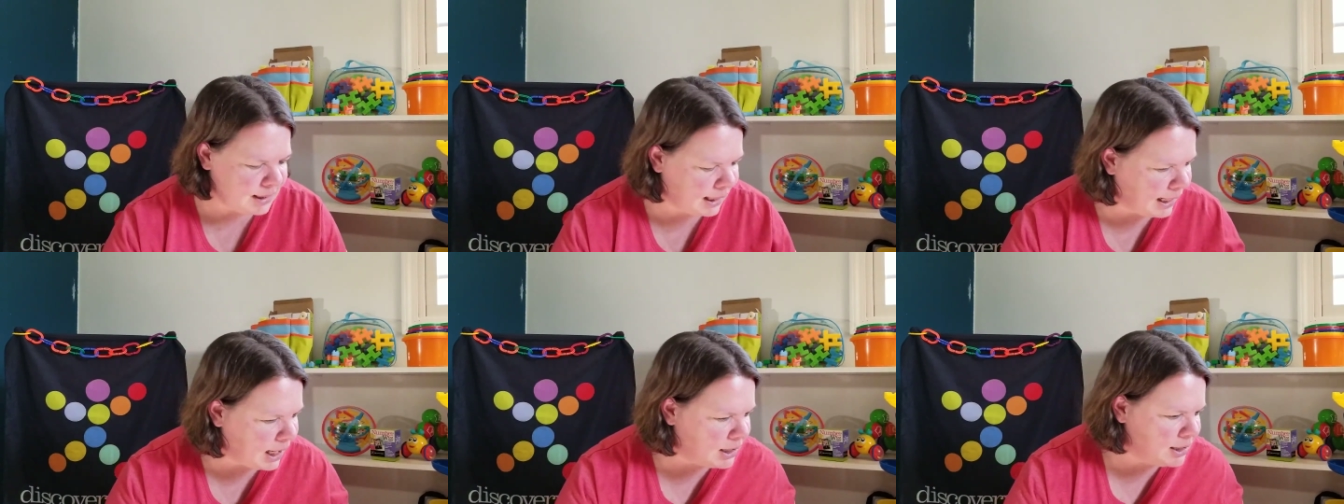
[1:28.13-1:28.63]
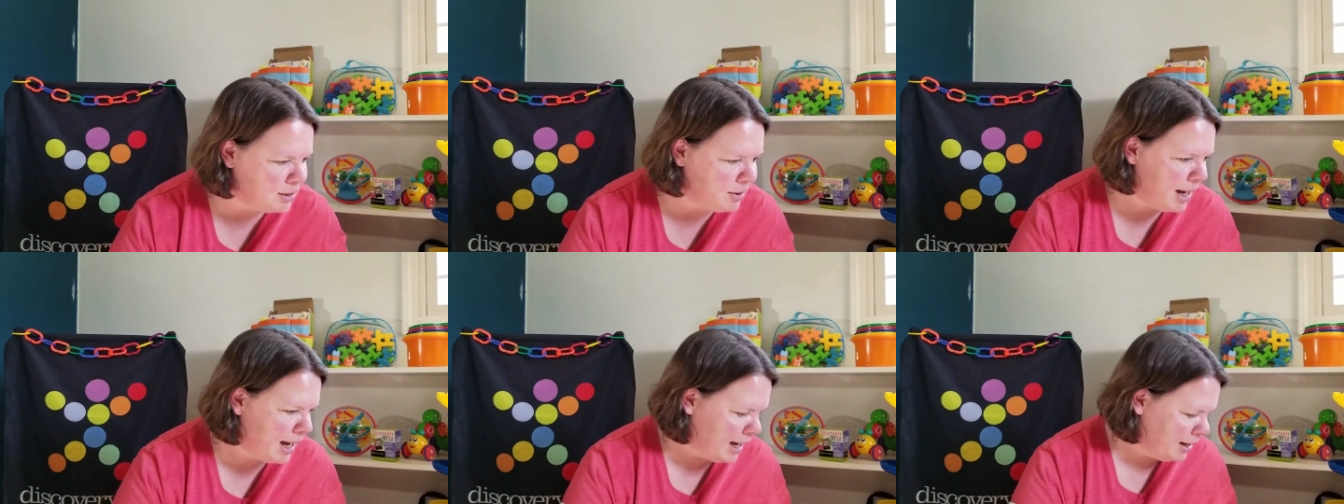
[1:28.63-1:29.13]
I also
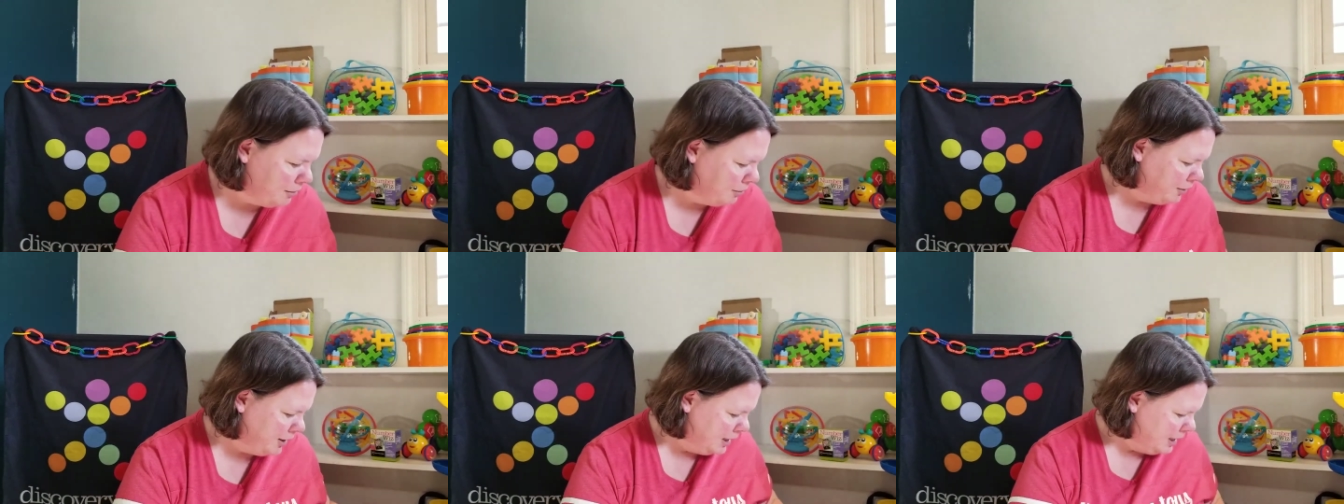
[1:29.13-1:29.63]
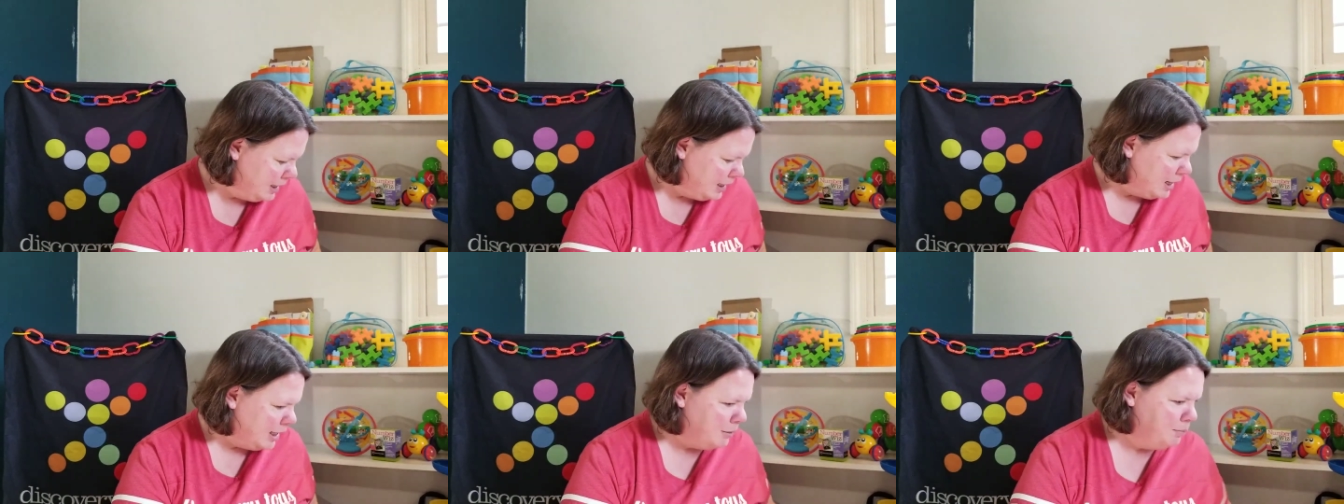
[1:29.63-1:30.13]
have
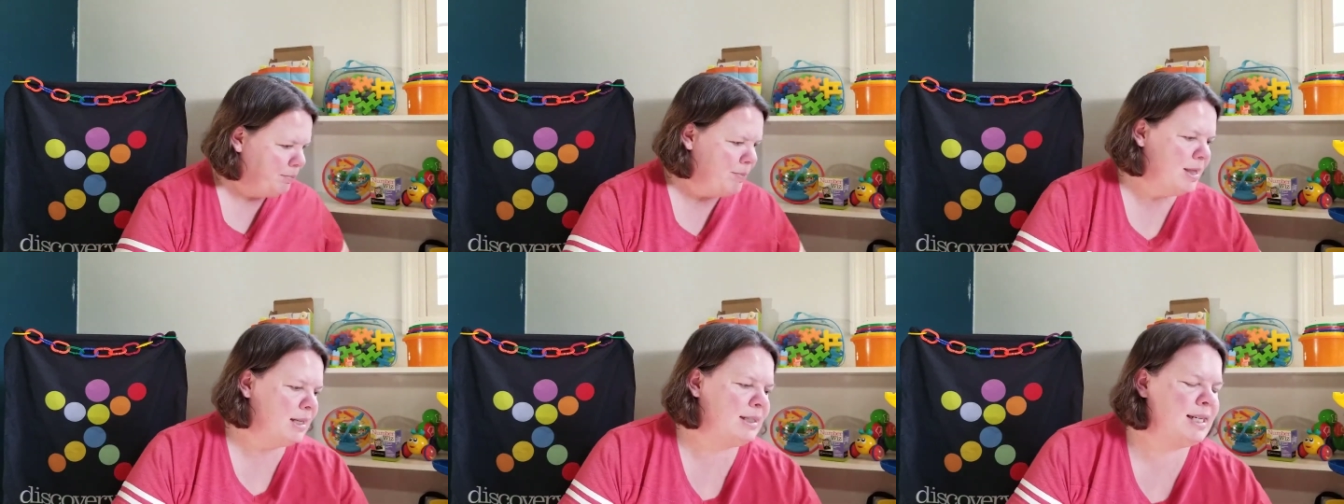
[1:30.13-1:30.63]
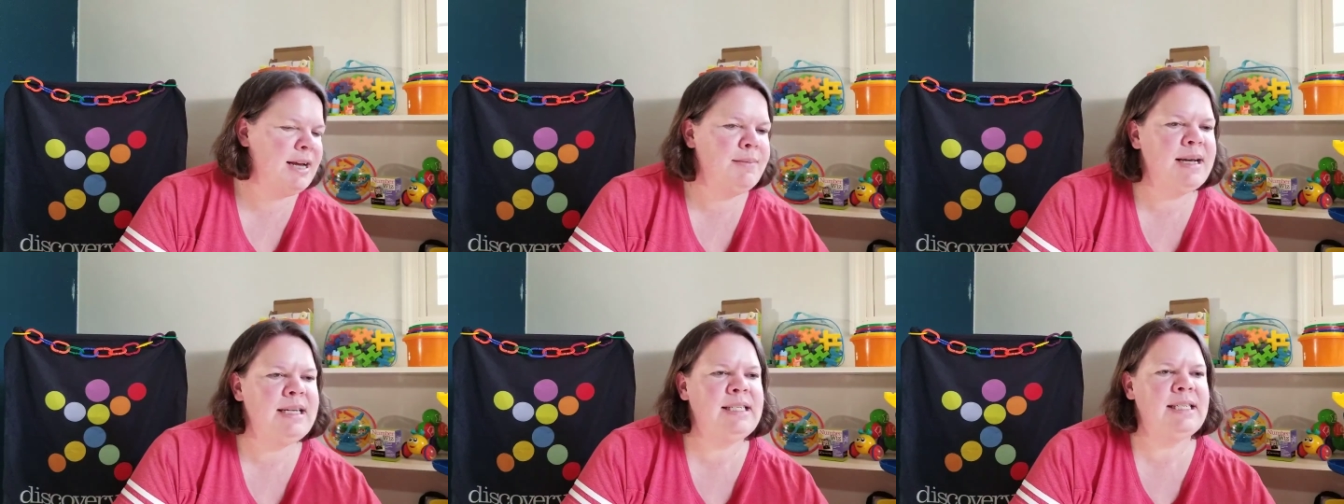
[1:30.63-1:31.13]
the same
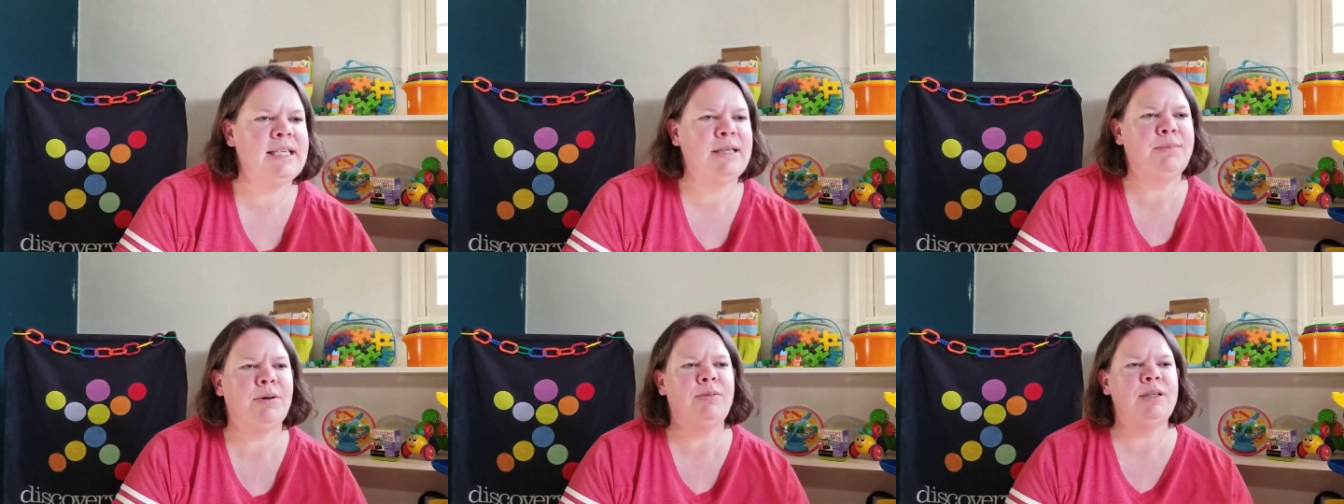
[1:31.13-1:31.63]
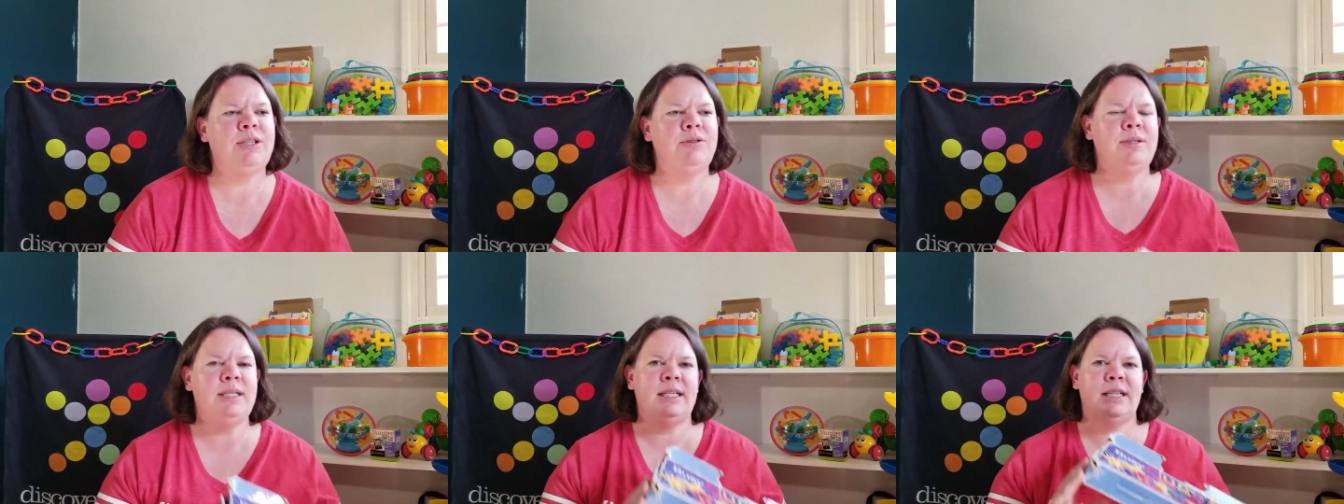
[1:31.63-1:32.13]
idea, but with
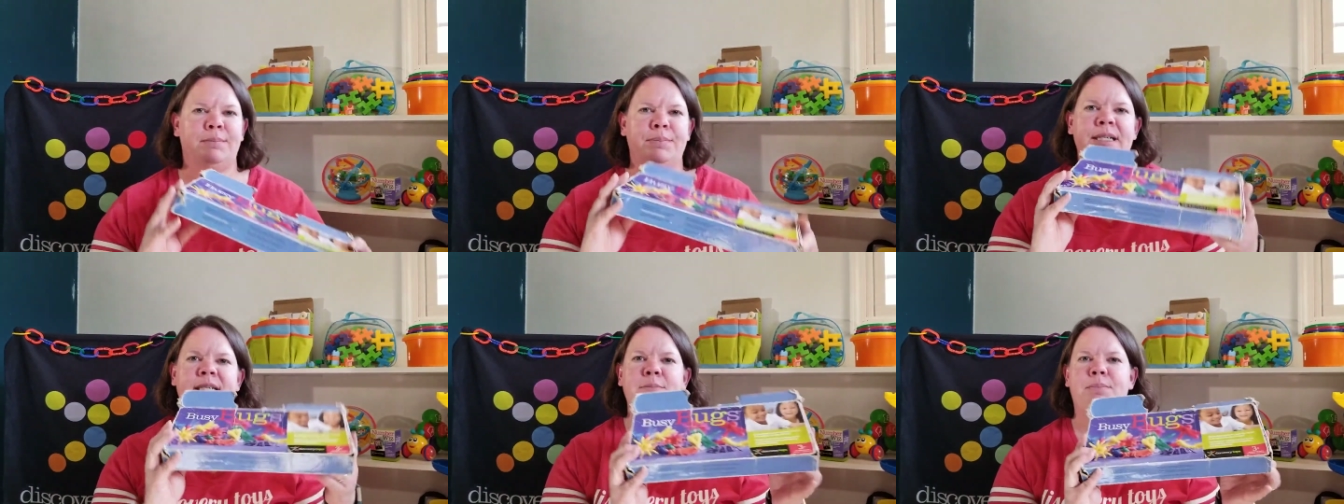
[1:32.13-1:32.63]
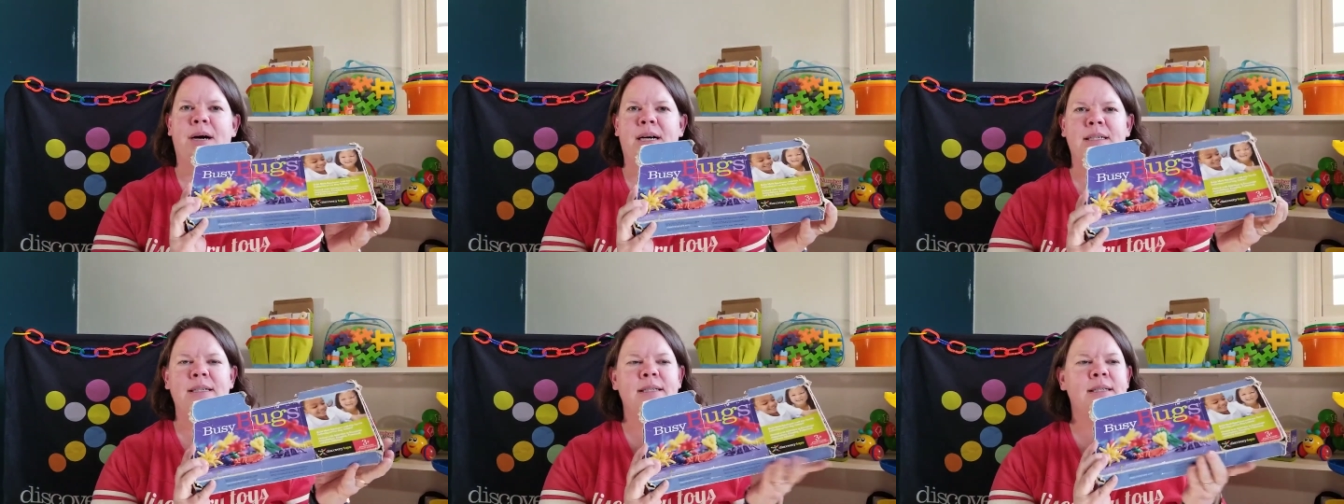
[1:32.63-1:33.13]
using the
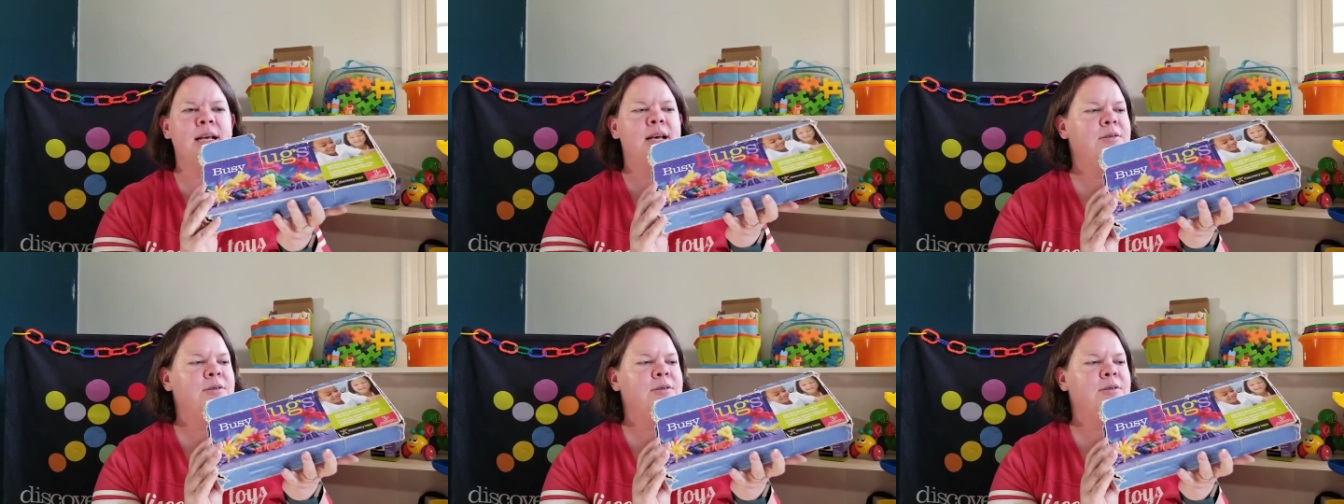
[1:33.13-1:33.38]
BusyBugs,